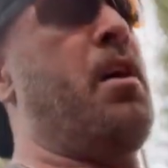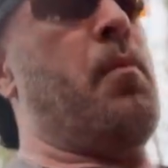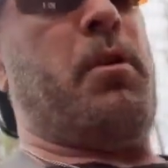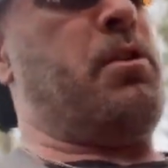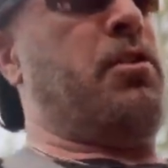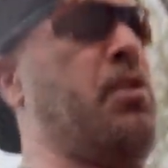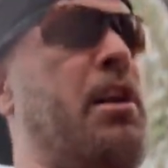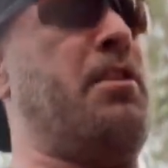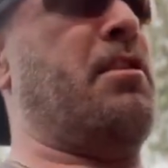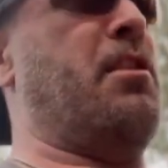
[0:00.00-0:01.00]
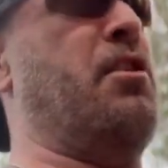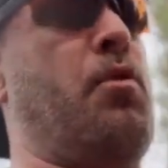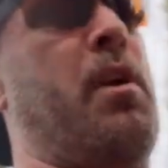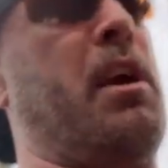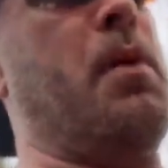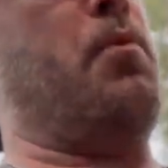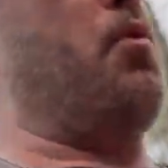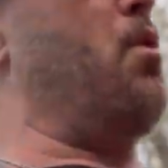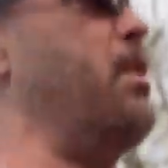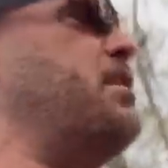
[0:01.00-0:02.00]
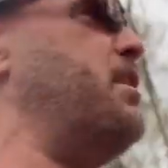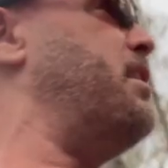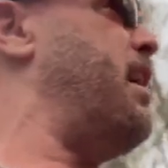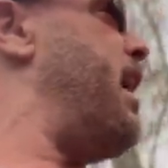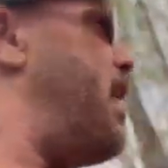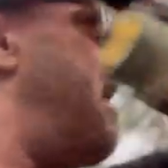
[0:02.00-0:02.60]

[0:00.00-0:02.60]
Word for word: But you got to just, you want to get a parole? I said, yeah.